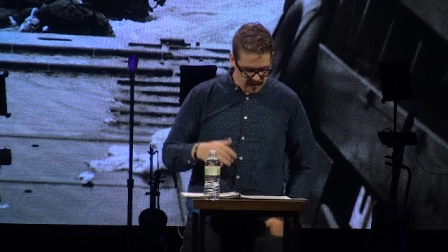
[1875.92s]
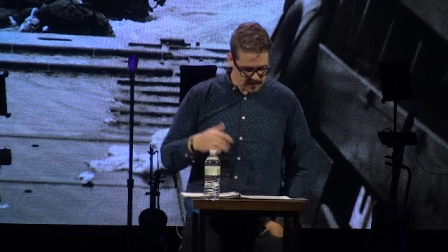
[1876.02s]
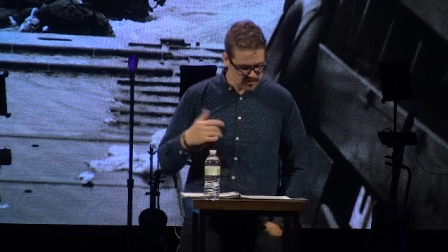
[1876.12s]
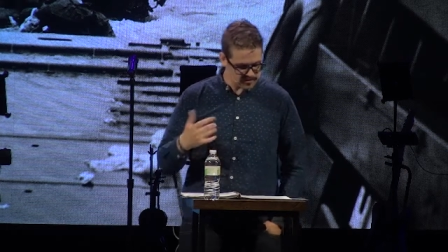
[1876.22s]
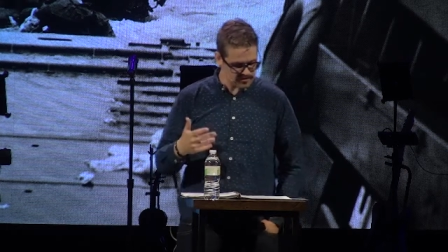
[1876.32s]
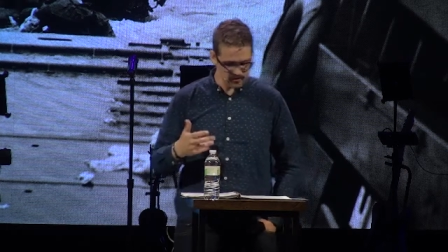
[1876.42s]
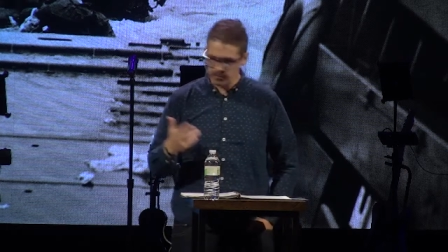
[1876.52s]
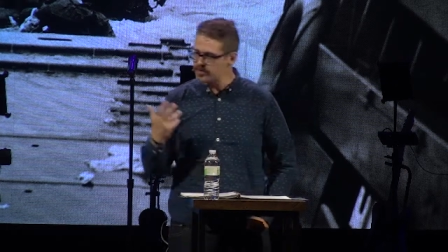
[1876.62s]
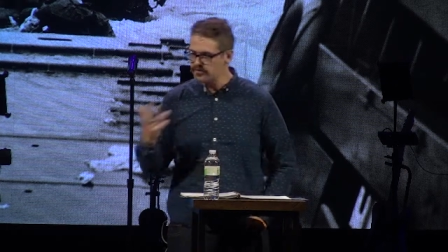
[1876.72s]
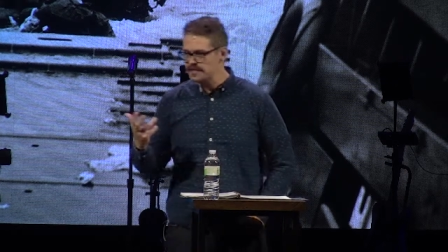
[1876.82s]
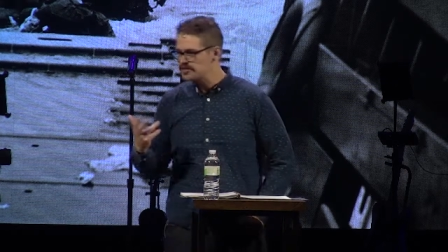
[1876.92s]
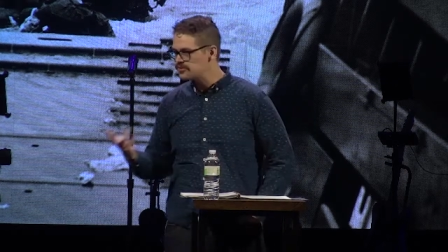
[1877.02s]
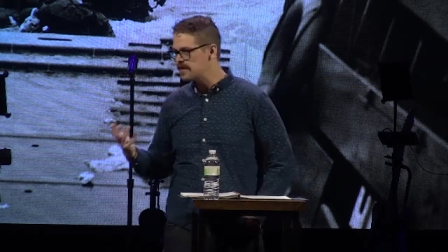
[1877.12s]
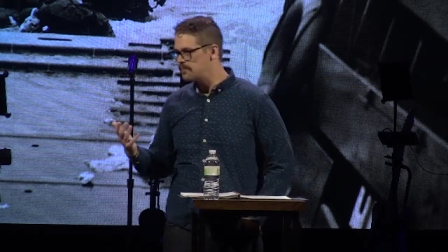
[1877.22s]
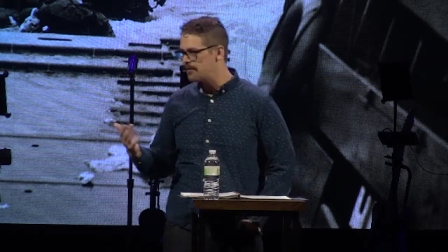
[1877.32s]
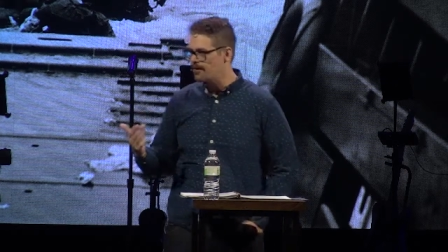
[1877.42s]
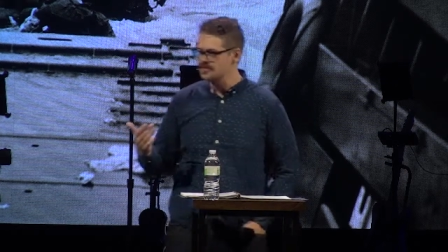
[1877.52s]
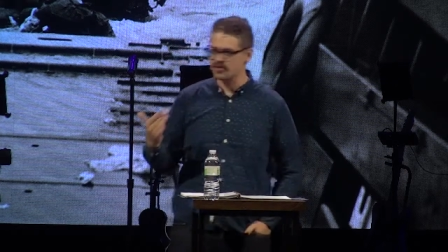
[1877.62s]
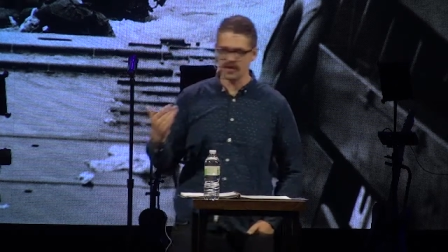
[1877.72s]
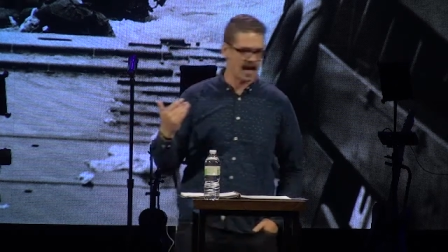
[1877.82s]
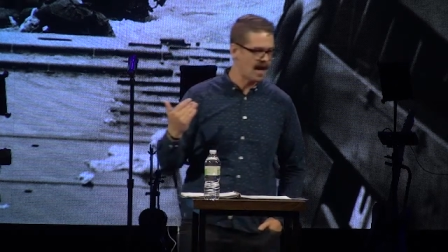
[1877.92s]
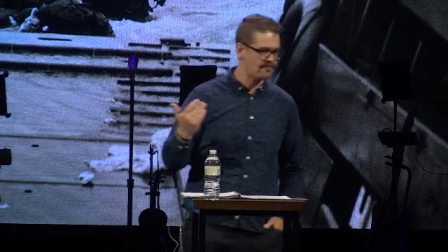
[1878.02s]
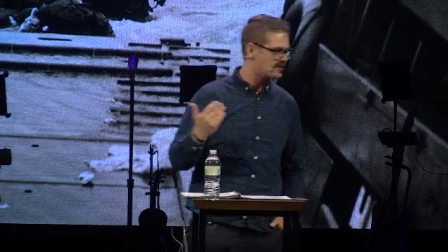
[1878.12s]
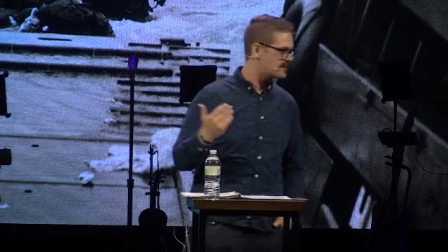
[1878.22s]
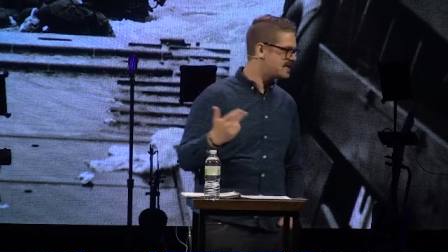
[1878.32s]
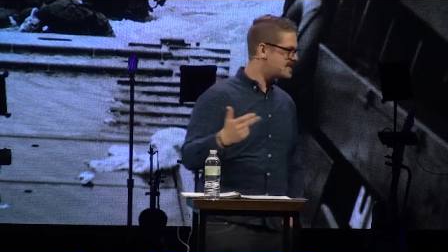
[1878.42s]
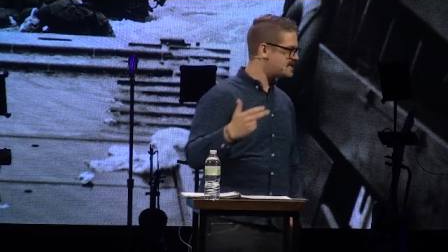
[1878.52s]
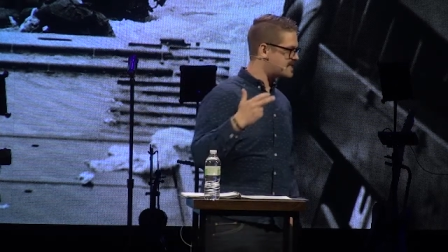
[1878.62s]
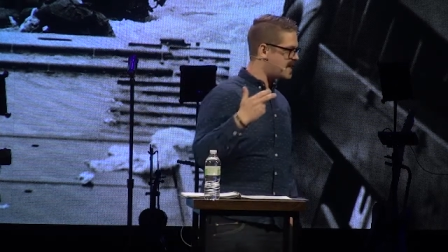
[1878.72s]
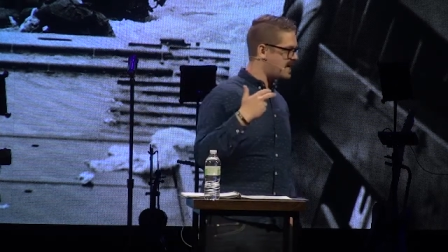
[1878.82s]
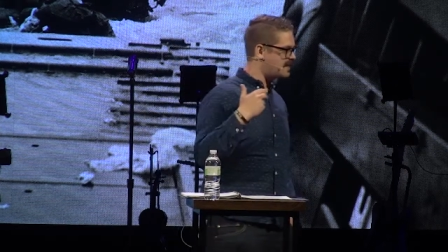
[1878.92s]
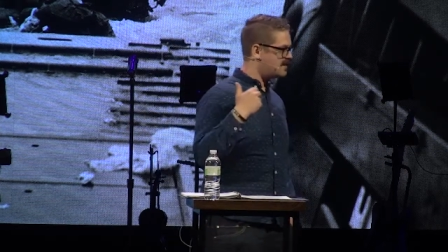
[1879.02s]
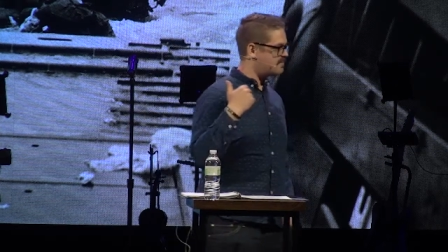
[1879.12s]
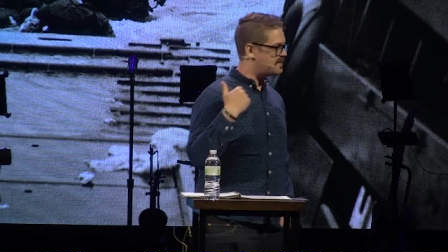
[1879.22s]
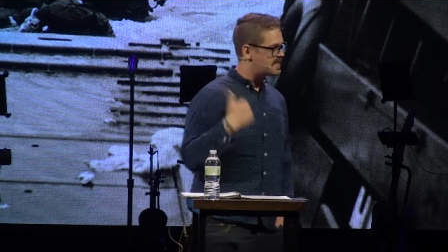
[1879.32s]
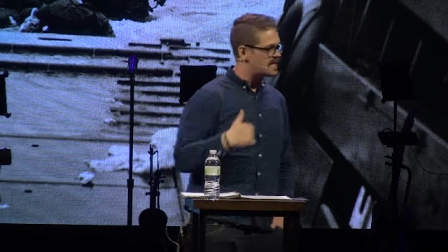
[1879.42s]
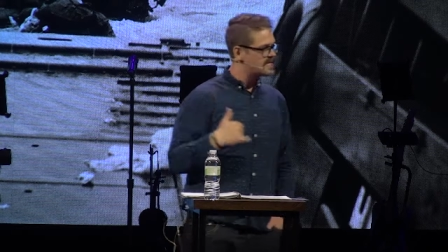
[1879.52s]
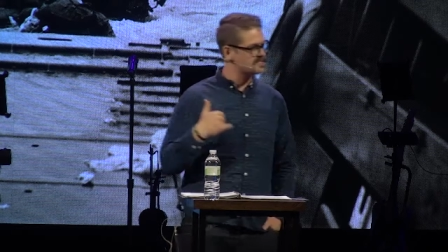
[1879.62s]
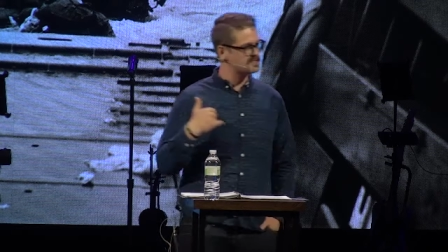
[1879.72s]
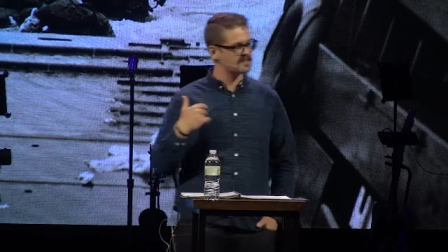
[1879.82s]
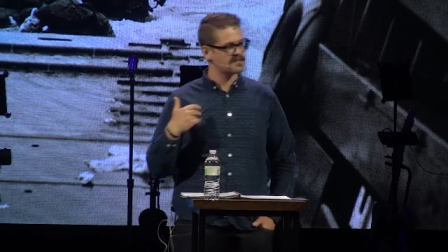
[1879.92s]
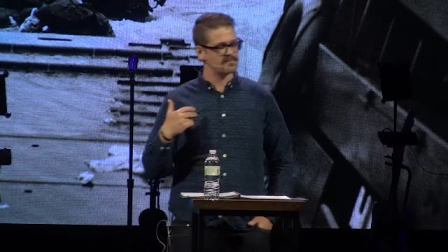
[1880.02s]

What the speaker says: here's the real issue that Paul is going after, is that because